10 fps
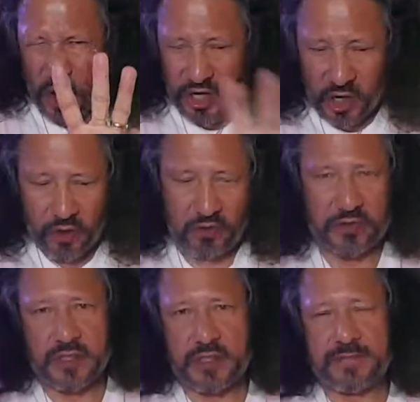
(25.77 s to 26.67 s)

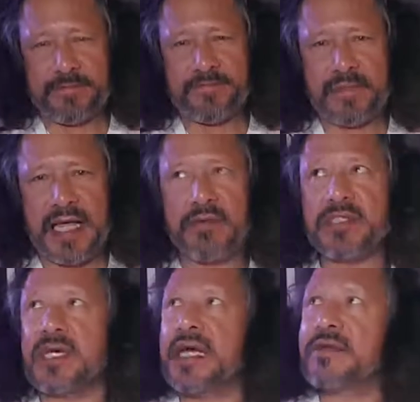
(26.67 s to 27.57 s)
goals. Now
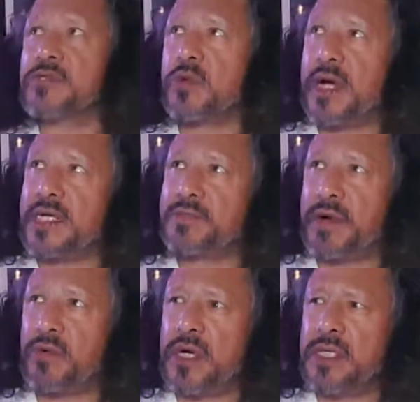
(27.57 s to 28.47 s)
he's ahead of Suarez by
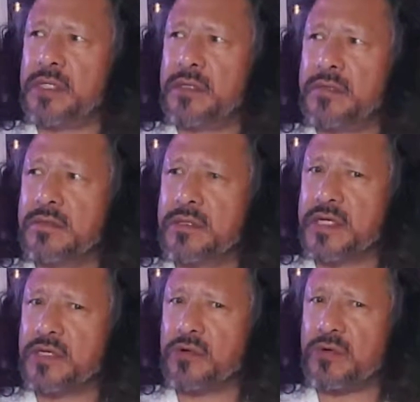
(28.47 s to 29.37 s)
1 in
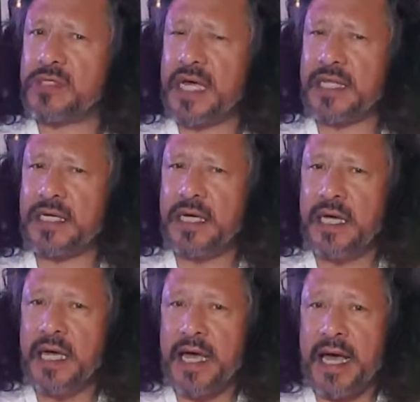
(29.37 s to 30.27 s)
the total tally,
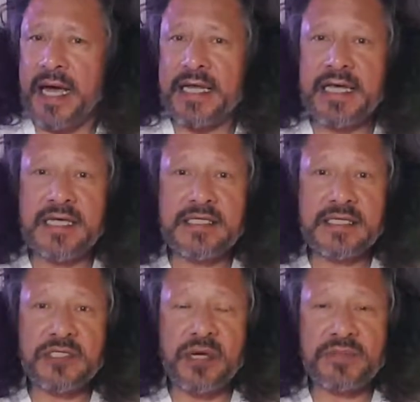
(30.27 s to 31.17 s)
and he's
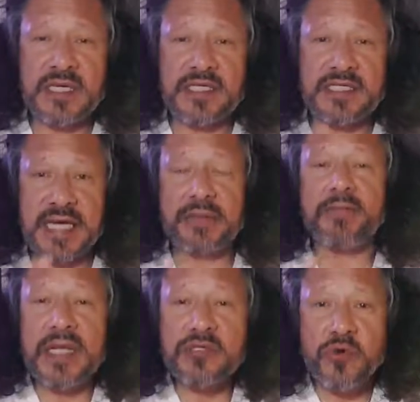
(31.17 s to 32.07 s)
jumped into second
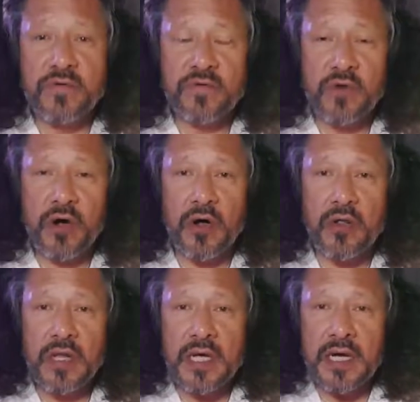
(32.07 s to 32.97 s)
place
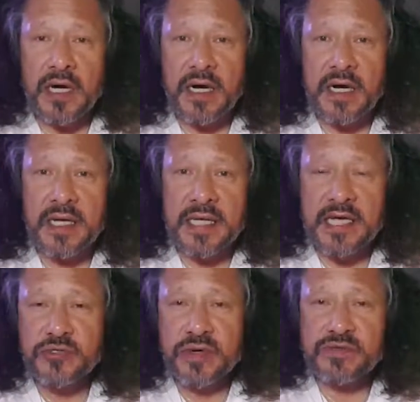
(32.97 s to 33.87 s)
overall in the
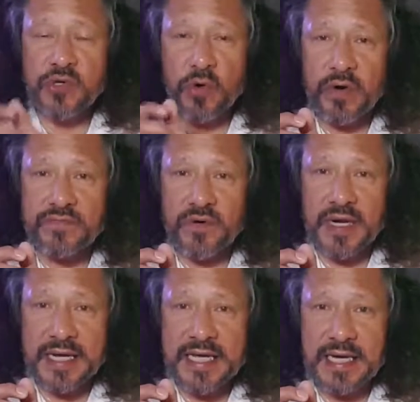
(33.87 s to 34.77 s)
history of scoring for
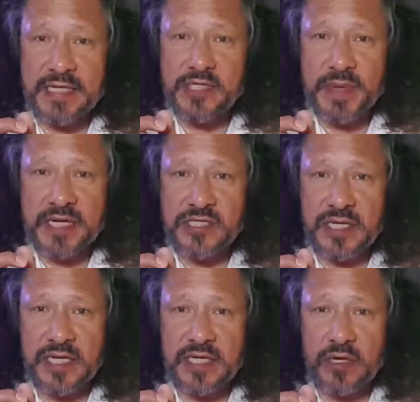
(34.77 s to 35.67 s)
La Liga, the Spanish
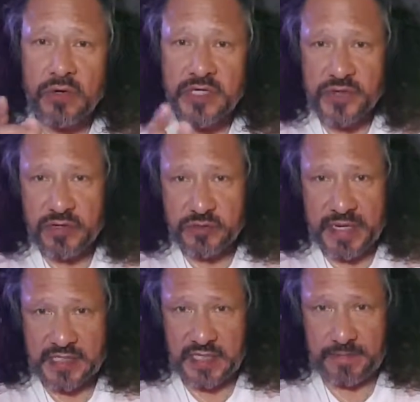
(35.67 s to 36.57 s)
league. He only trails
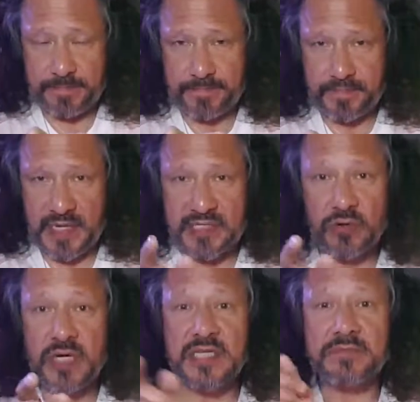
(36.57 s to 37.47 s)
Messi. That's
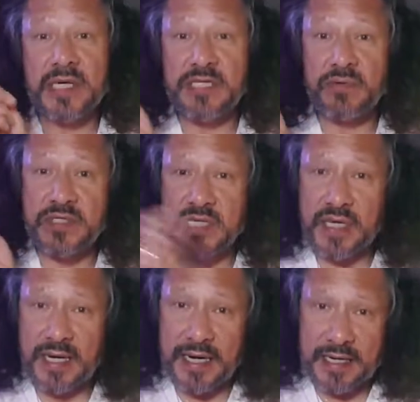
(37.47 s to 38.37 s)
only because Messi was in the
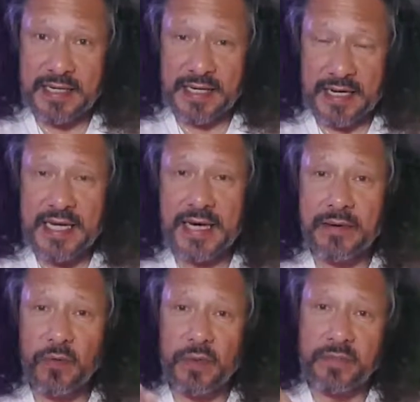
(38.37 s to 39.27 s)
La Liga
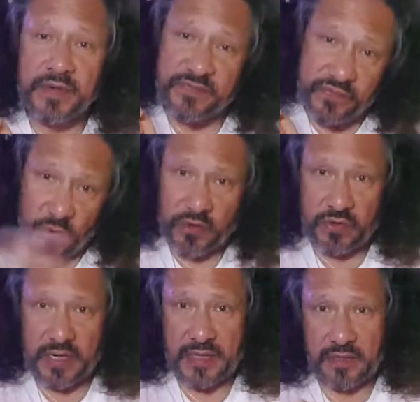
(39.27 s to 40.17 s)
before
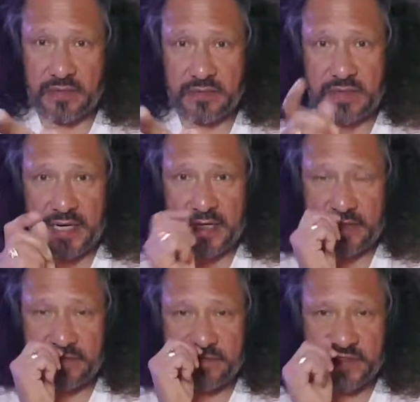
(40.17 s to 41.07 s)
Ronaldo got in
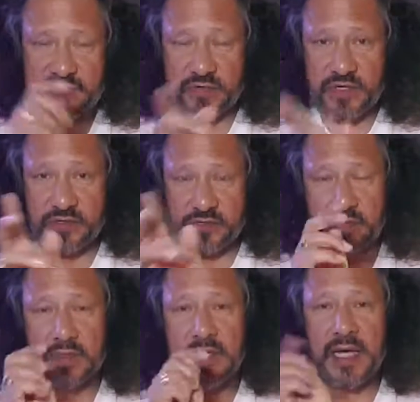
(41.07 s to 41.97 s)
for several years. So
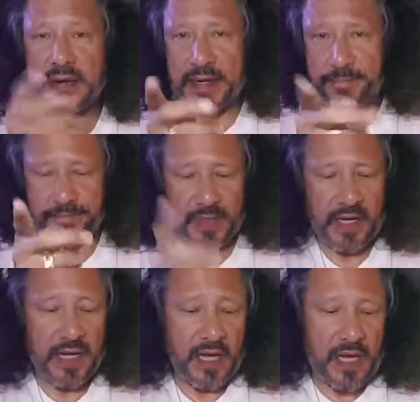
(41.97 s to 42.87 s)
anyway,
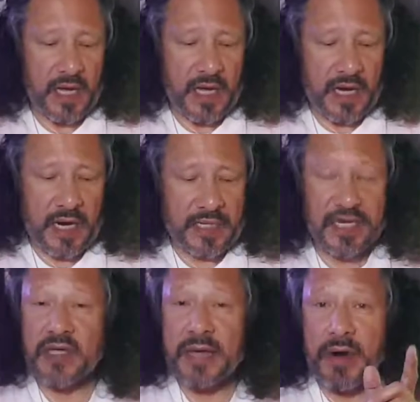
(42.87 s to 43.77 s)
the
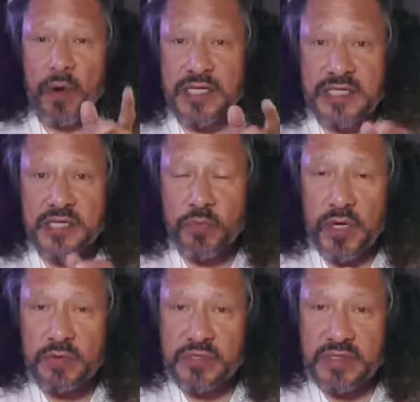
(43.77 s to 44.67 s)
other game I watched this
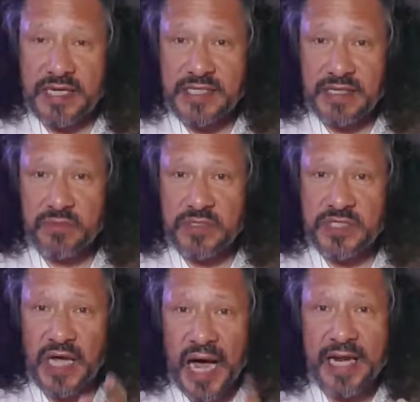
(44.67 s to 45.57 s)
morning, which was excellent, was
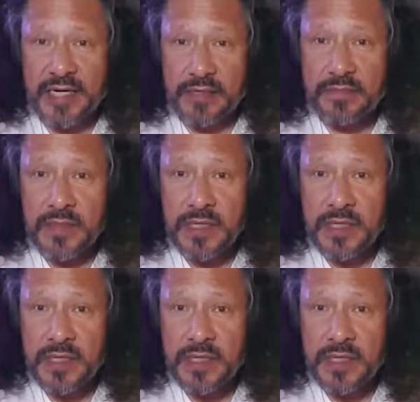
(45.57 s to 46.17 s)
Tottenham